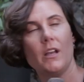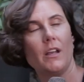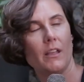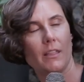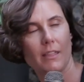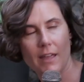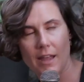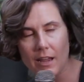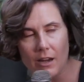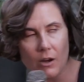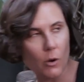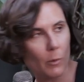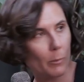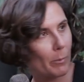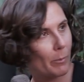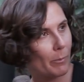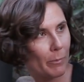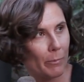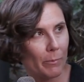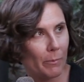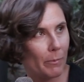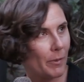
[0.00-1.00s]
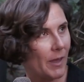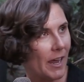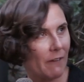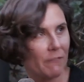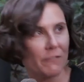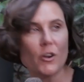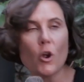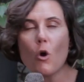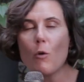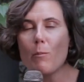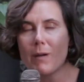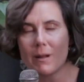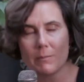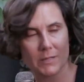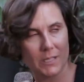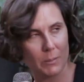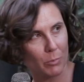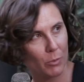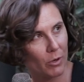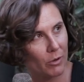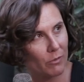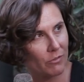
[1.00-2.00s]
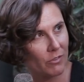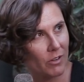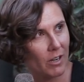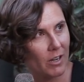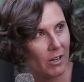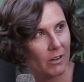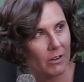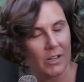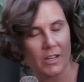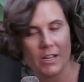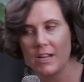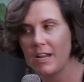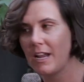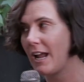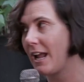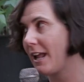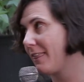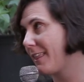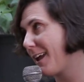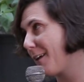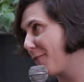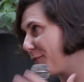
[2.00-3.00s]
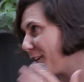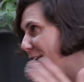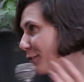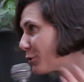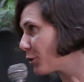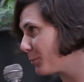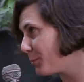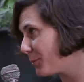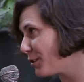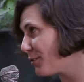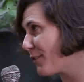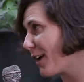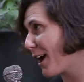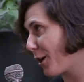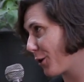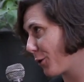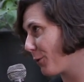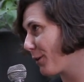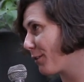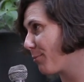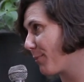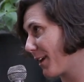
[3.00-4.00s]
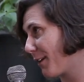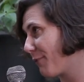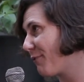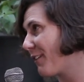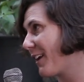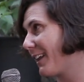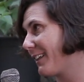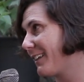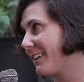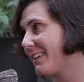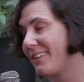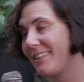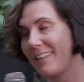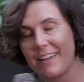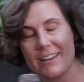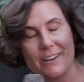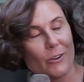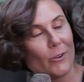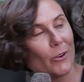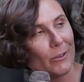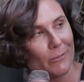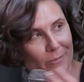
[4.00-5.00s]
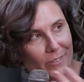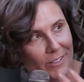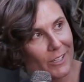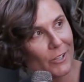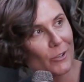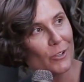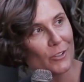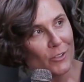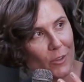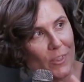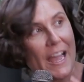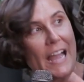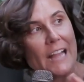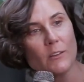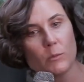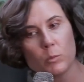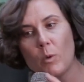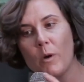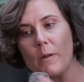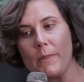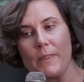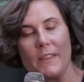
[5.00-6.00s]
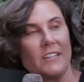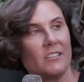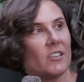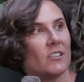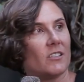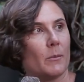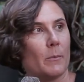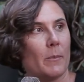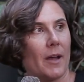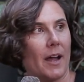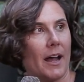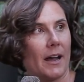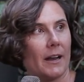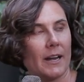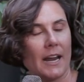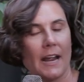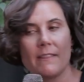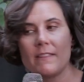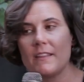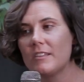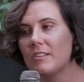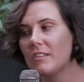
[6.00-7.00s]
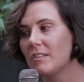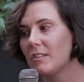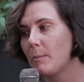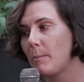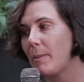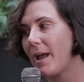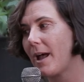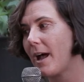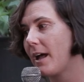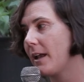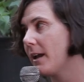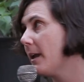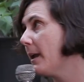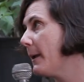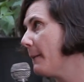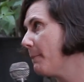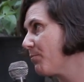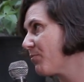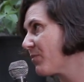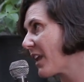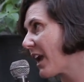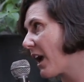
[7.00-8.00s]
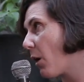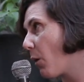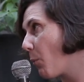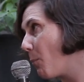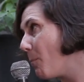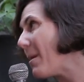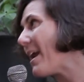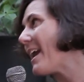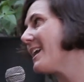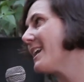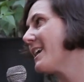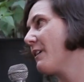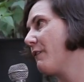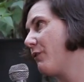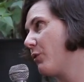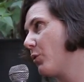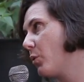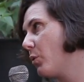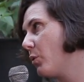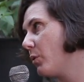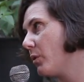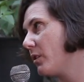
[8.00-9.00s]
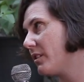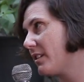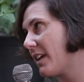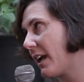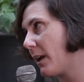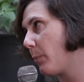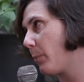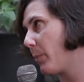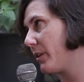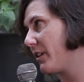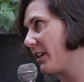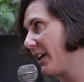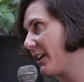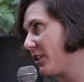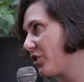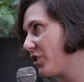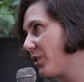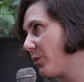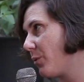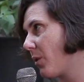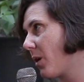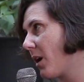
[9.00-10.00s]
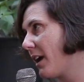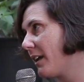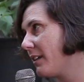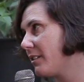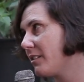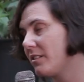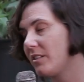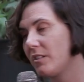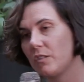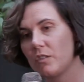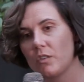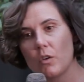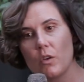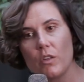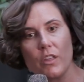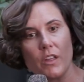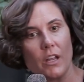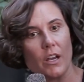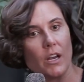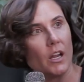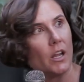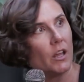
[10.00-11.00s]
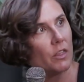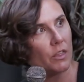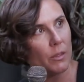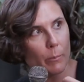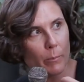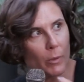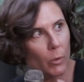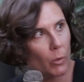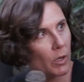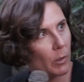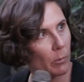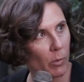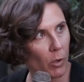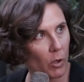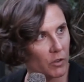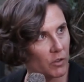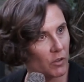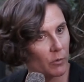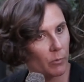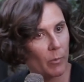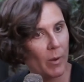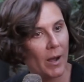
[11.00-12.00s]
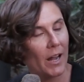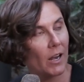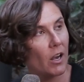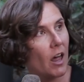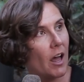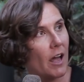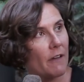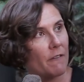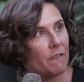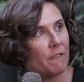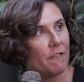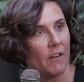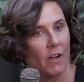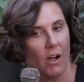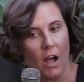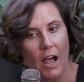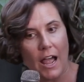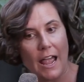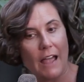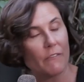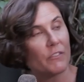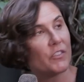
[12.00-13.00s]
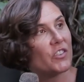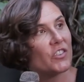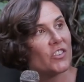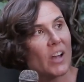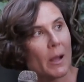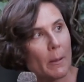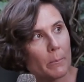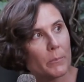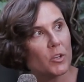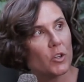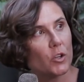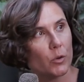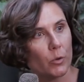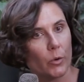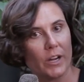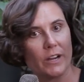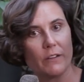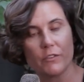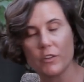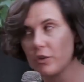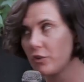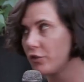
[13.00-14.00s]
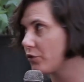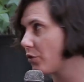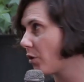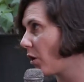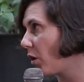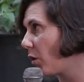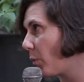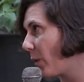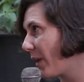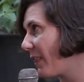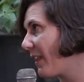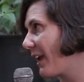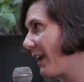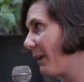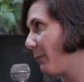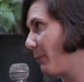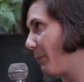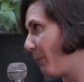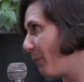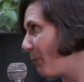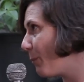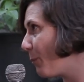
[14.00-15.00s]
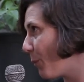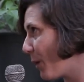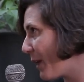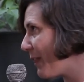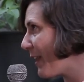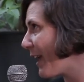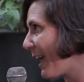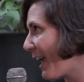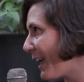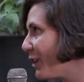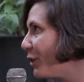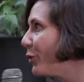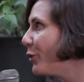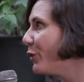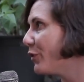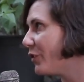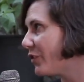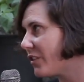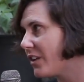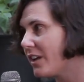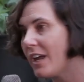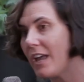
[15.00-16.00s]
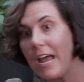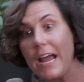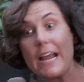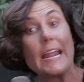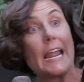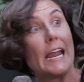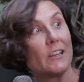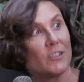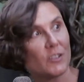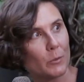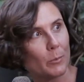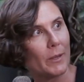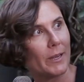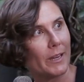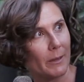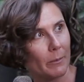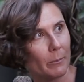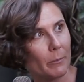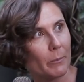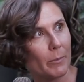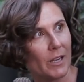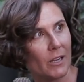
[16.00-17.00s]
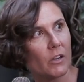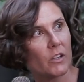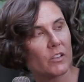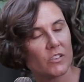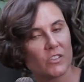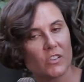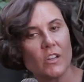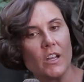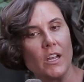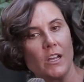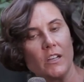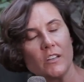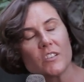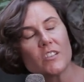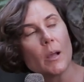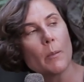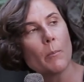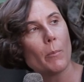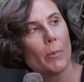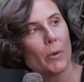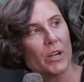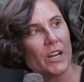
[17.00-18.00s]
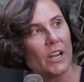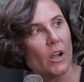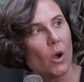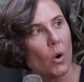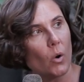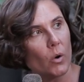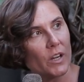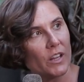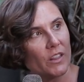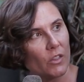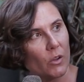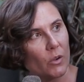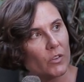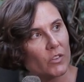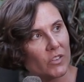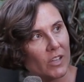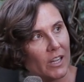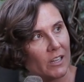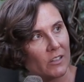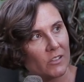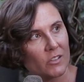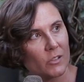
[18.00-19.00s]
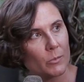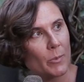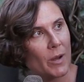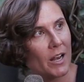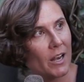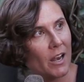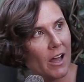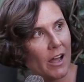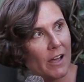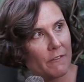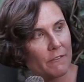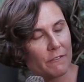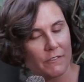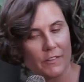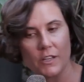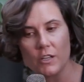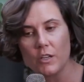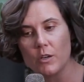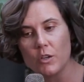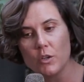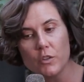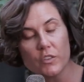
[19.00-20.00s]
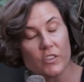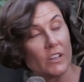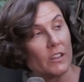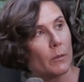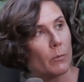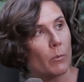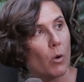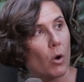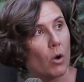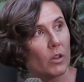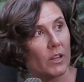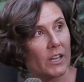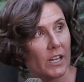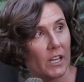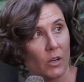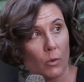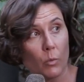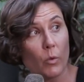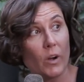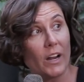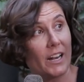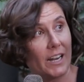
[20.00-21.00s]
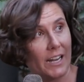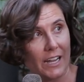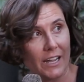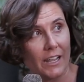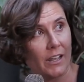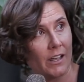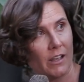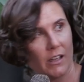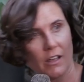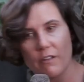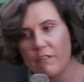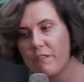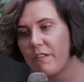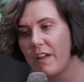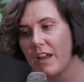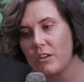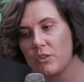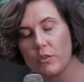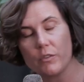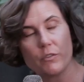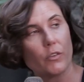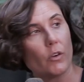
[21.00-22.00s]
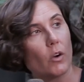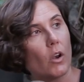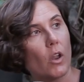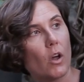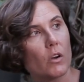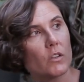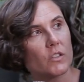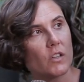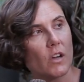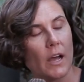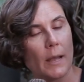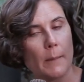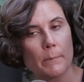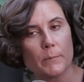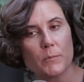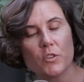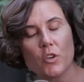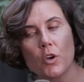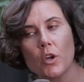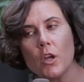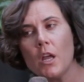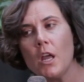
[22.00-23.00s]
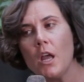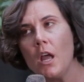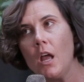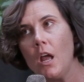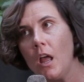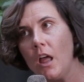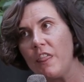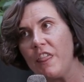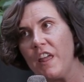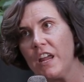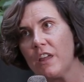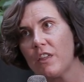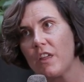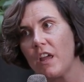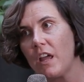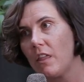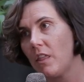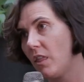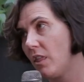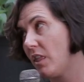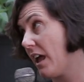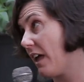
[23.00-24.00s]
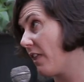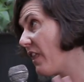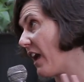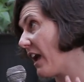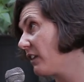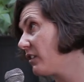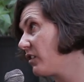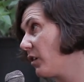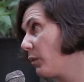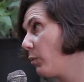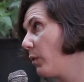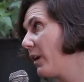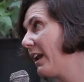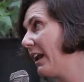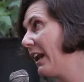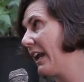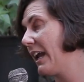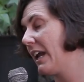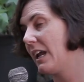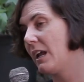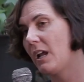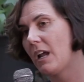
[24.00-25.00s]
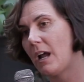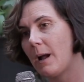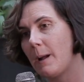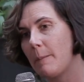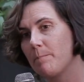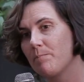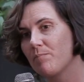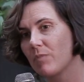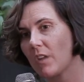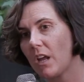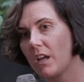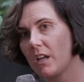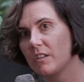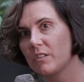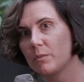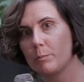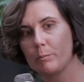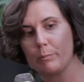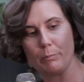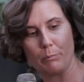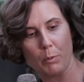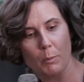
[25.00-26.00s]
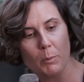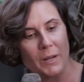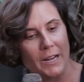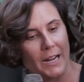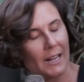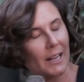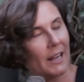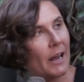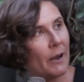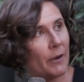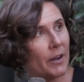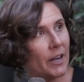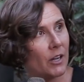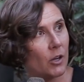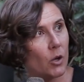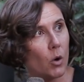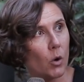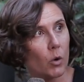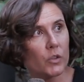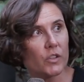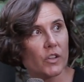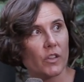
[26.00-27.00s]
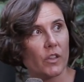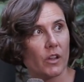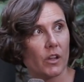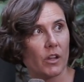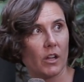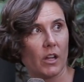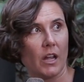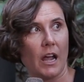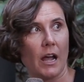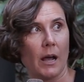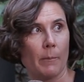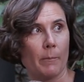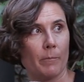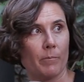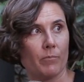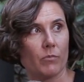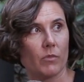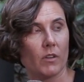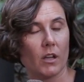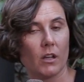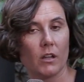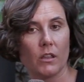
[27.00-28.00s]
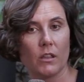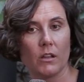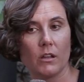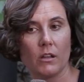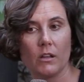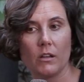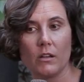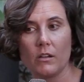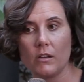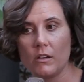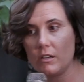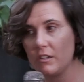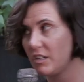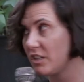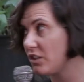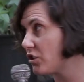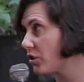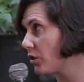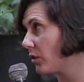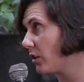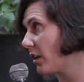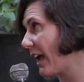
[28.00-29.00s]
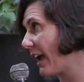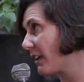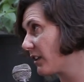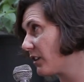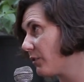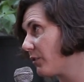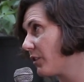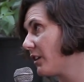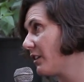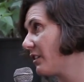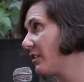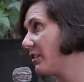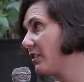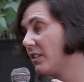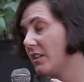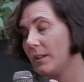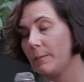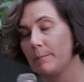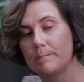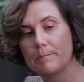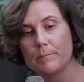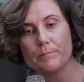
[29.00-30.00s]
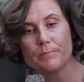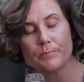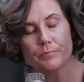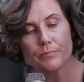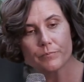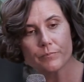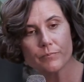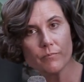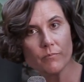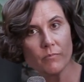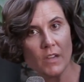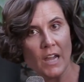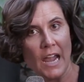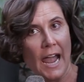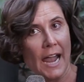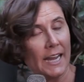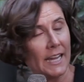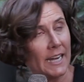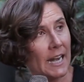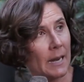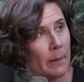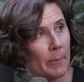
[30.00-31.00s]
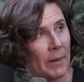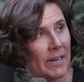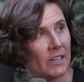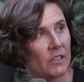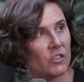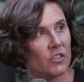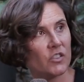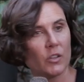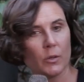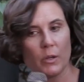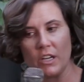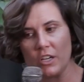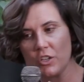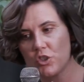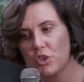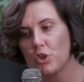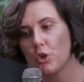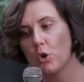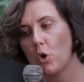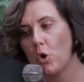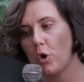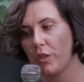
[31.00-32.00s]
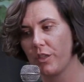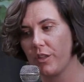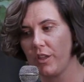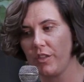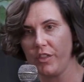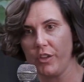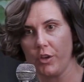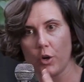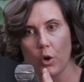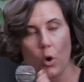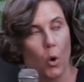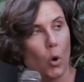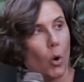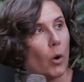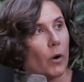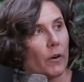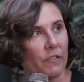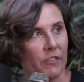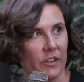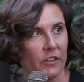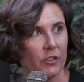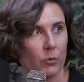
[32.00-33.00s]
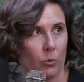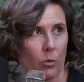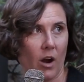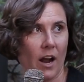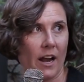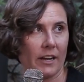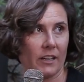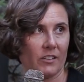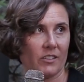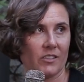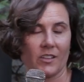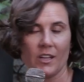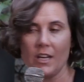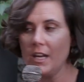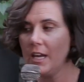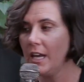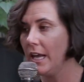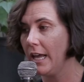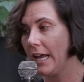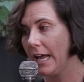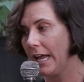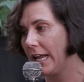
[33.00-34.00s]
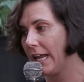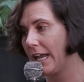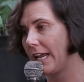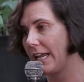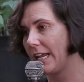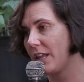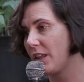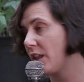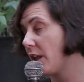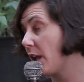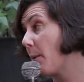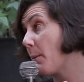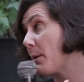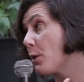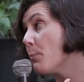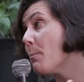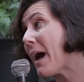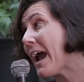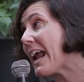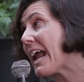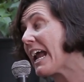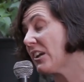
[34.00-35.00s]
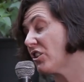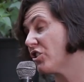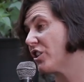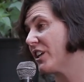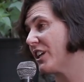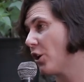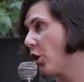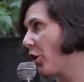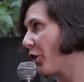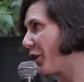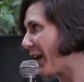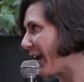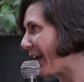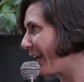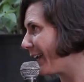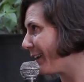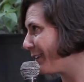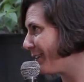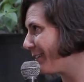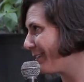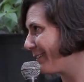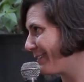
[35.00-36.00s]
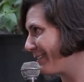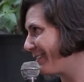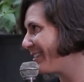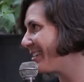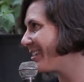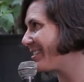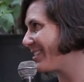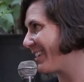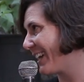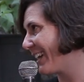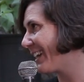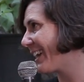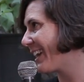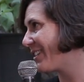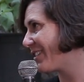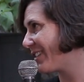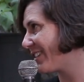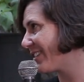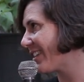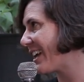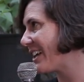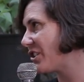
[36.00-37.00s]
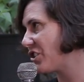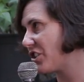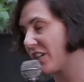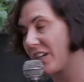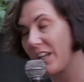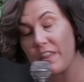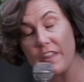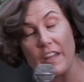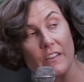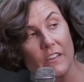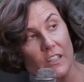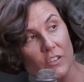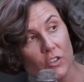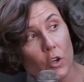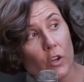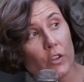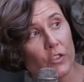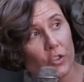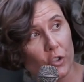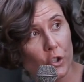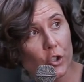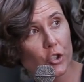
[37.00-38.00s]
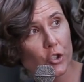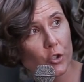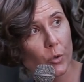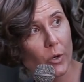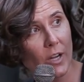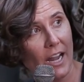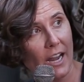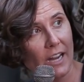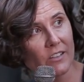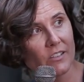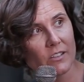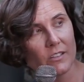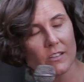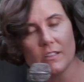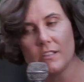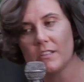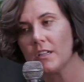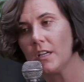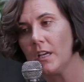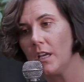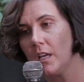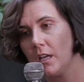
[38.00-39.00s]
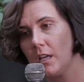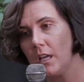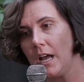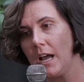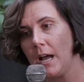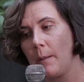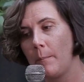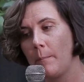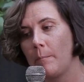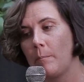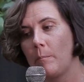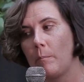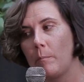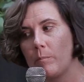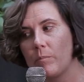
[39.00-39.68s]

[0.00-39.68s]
They are not they have no public profile and they're victims of algorithmic failure they're not you know so that's what this is about and this is about meaningful data protection rights so that the building blocks of my life I have some degree of control when they when they are used against me because somebody holding those keys to my life and using them wrongly can really affect you for a long time so I think that, that's a really um, it's probably a clarion call to the um, the digital activists and academics to ensure that the core of this right is uh, it, you may actually not need distinct legislation. I think these constitutional cases, um,